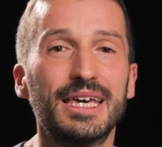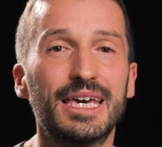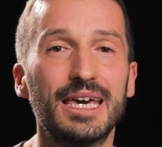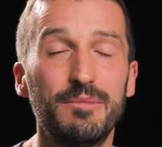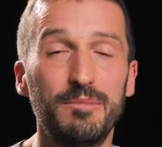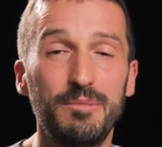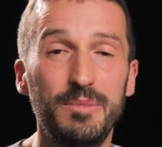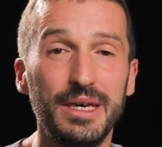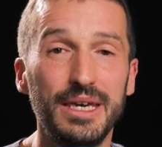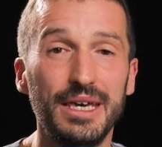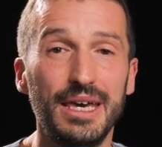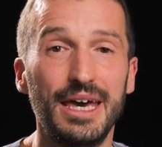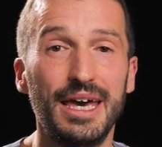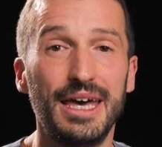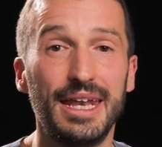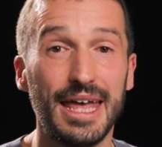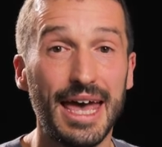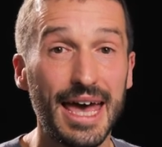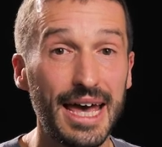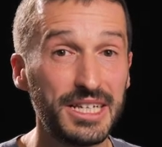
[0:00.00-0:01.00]
can be
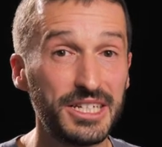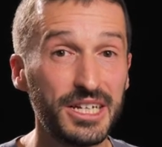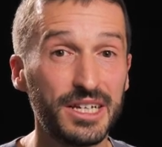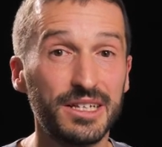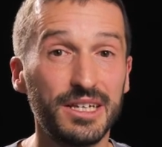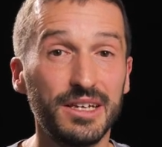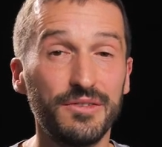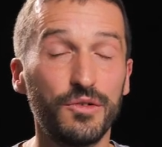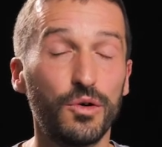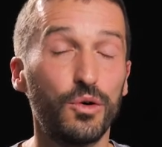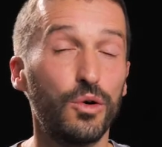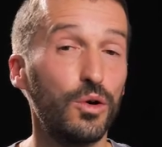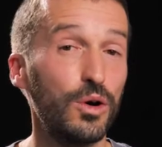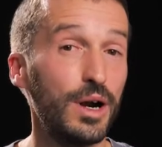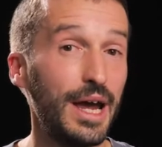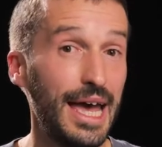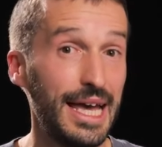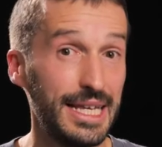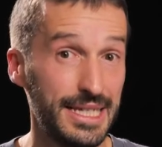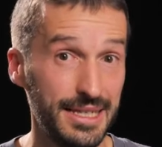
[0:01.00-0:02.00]
an adjective
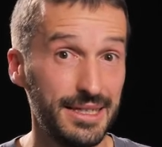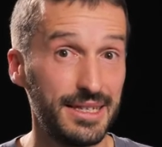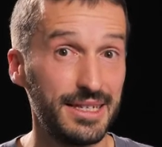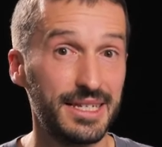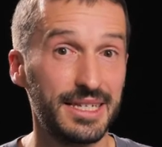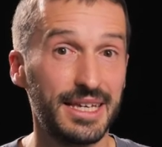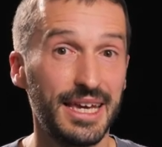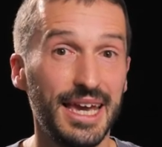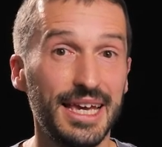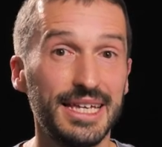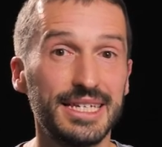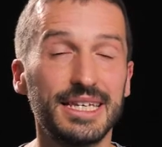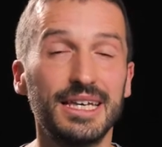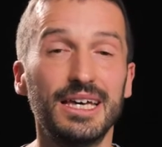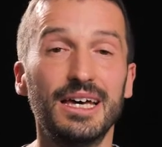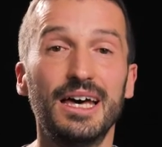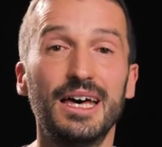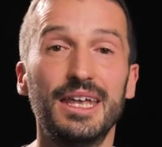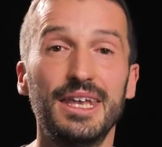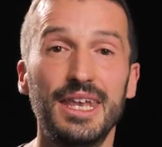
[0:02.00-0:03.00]
or, as in this case,
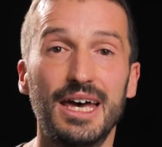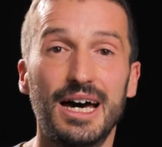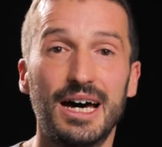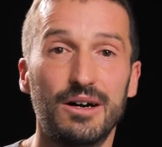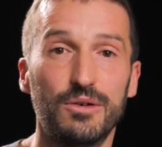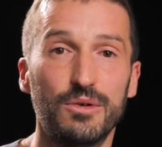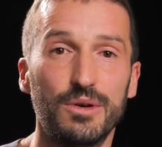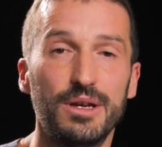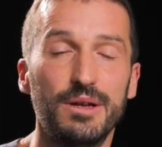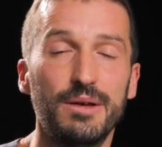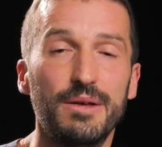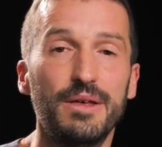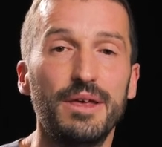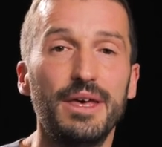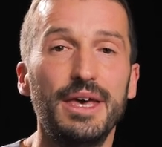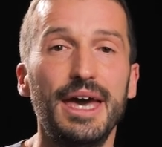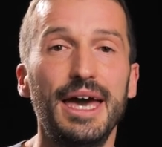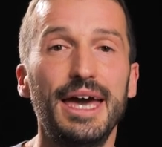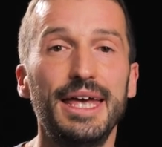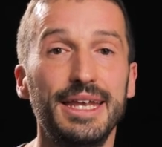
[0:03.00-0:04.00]
a noun.
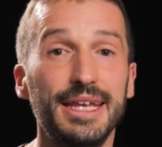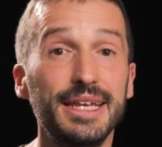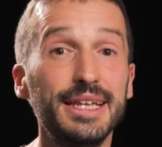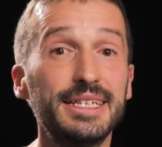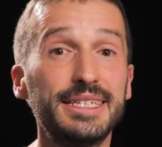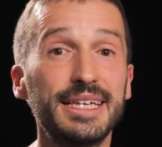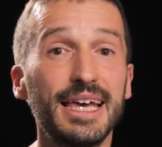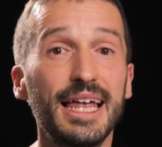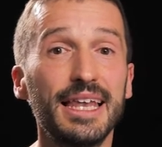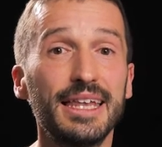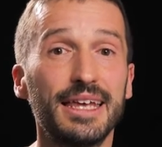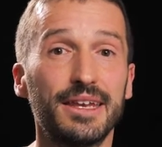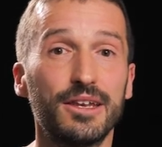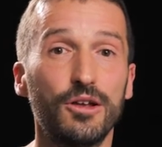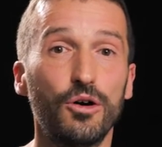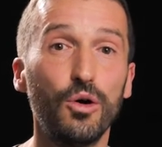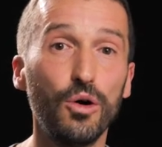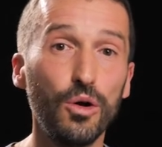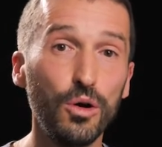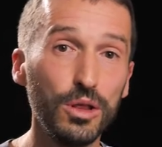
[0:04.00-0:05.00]
And in Italian,
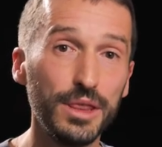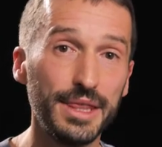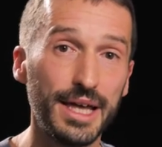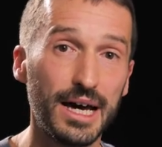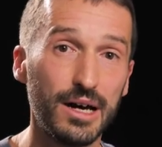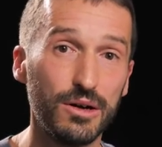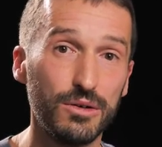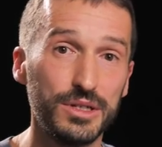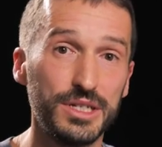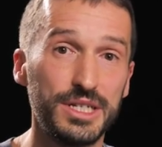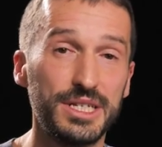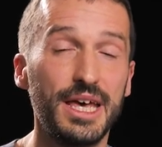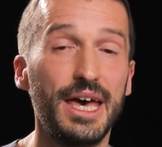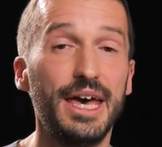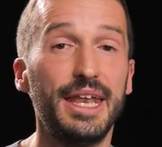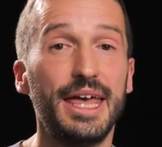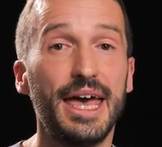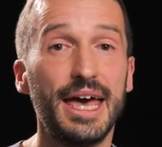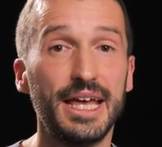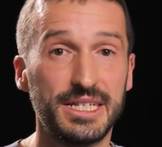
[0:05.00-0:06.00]
all nouns
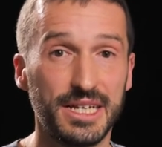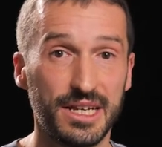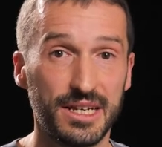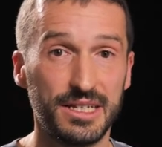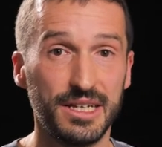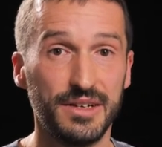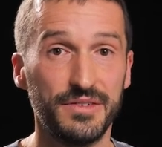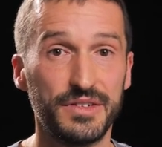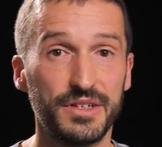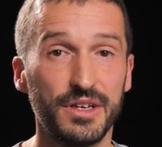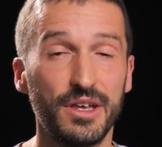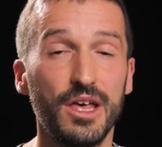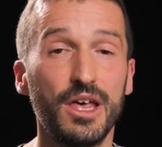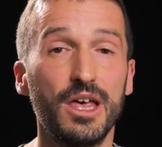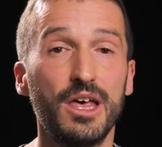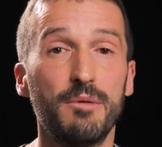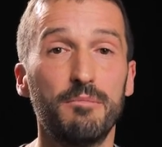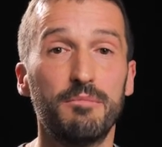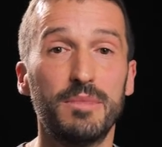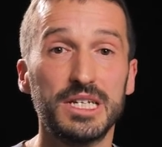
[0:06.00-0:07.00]
and adjectives
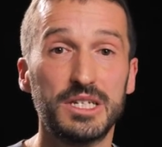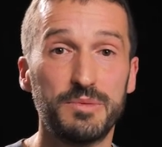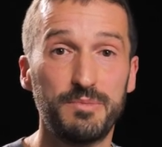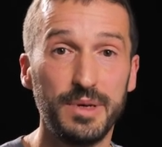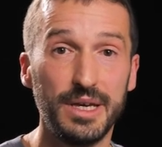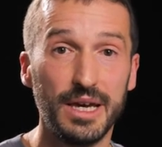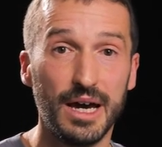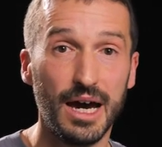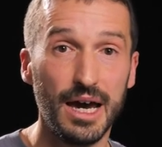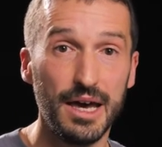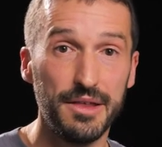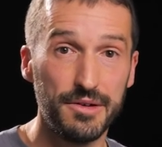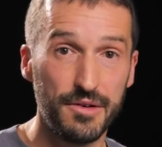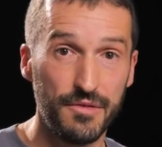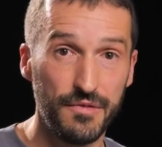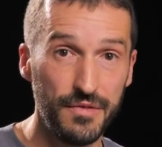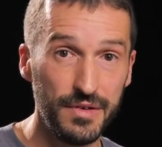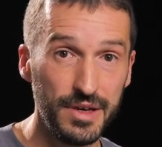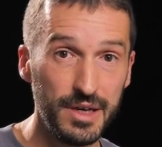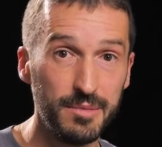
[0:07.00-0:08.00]
must be either
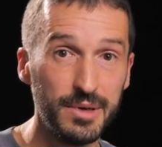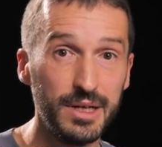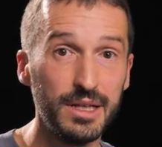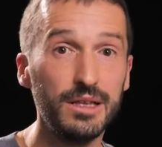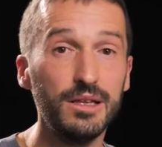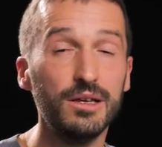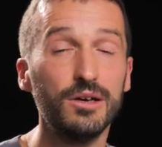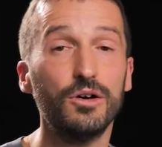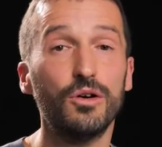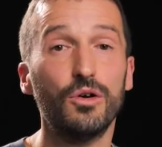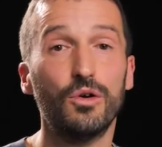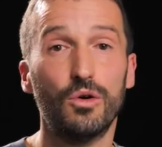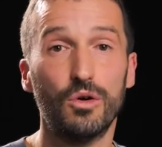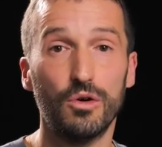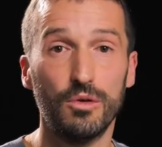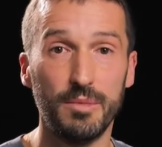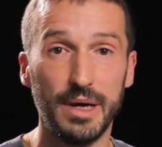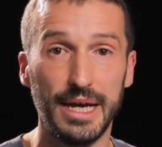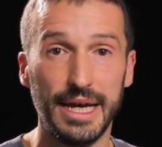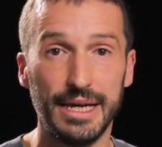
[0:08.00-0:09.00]
female
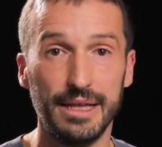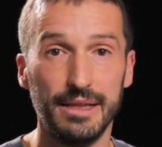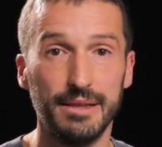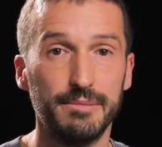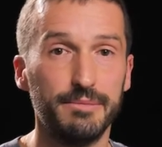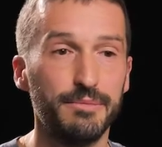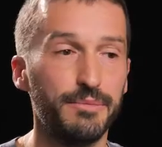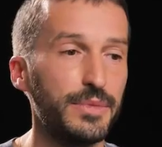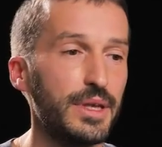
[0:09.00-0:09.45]
or male.